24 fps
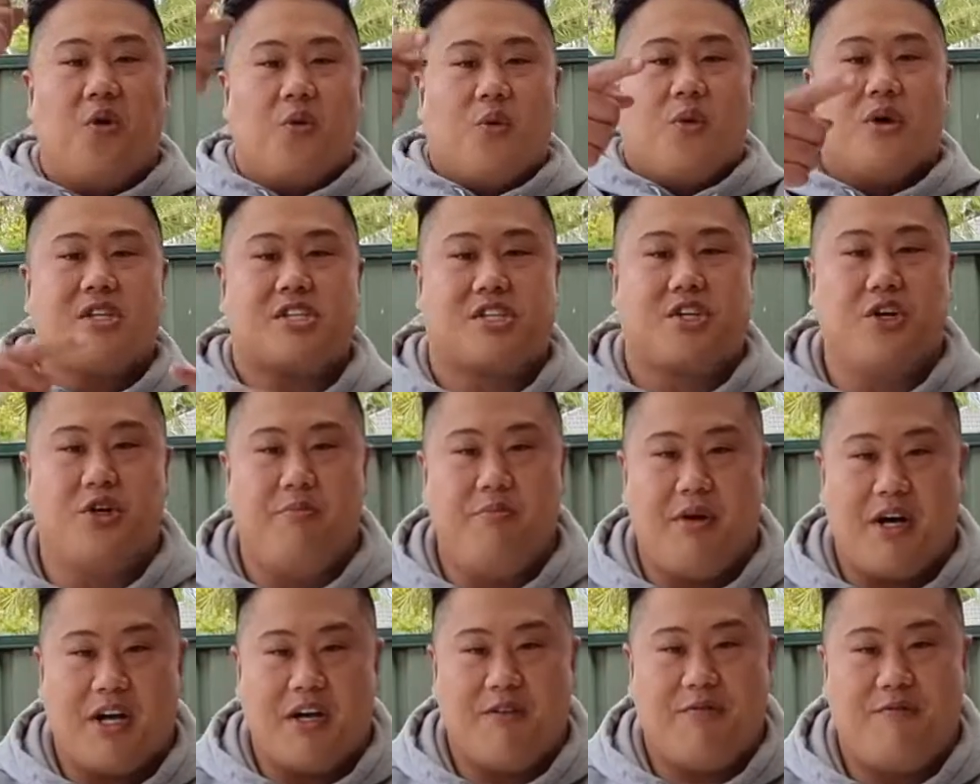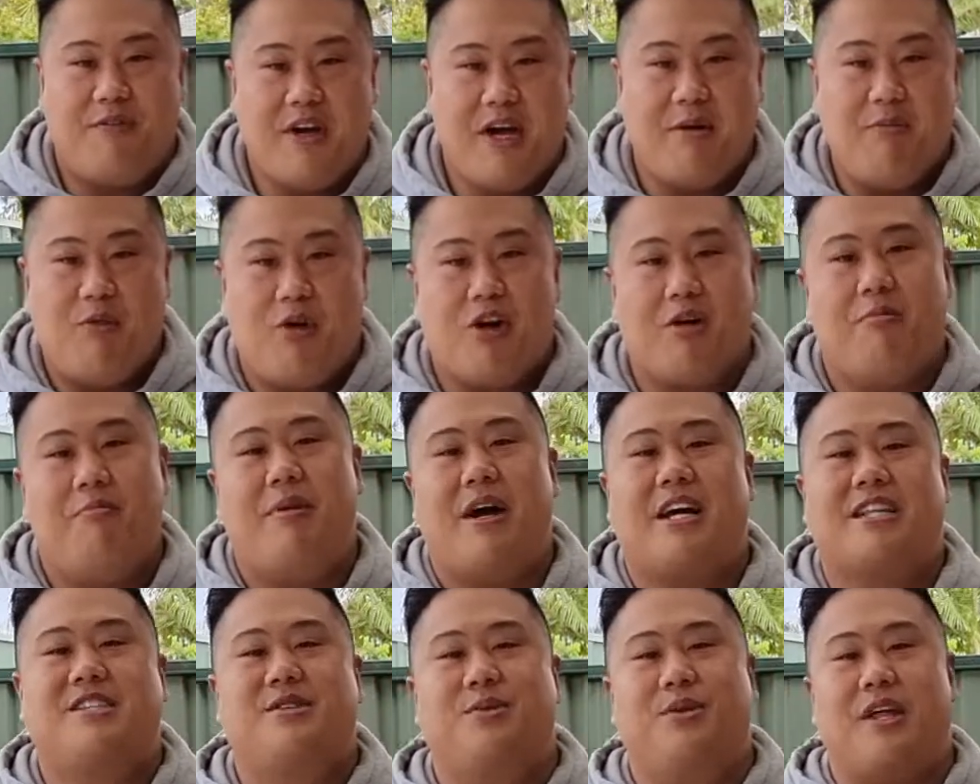What's good, Makan Fam? Welcome
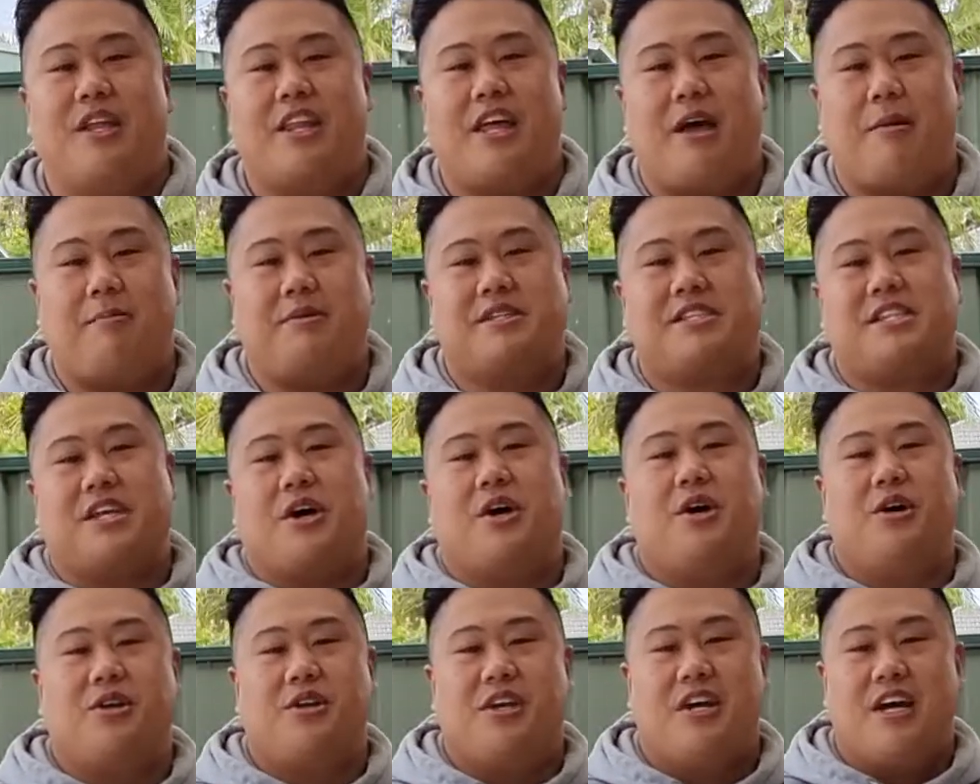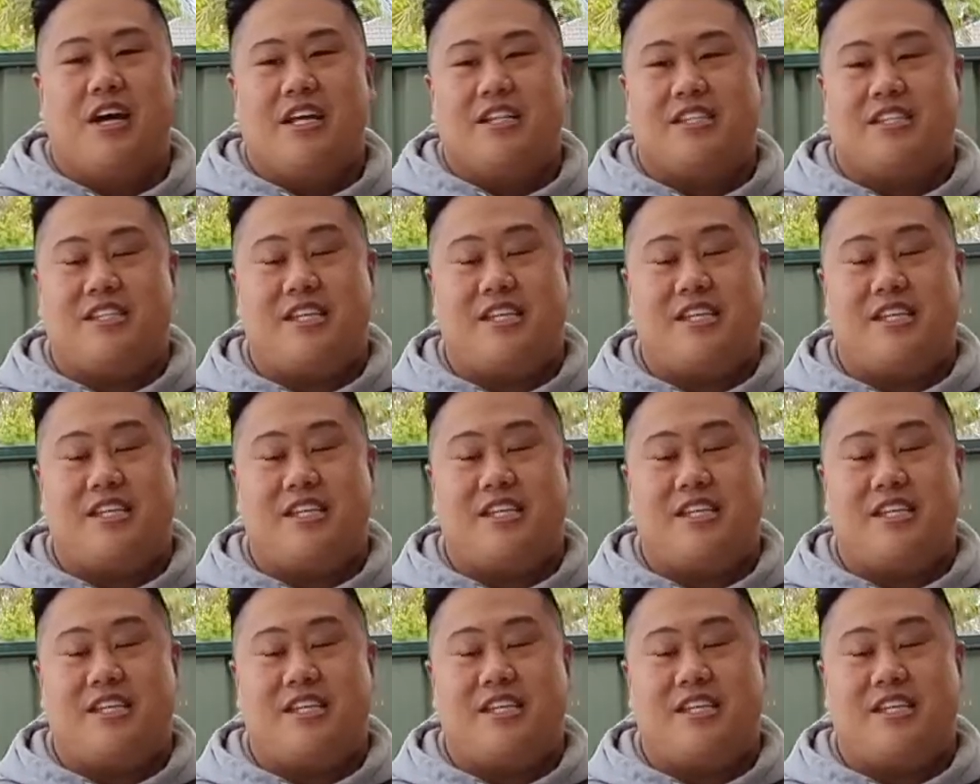back to another episode.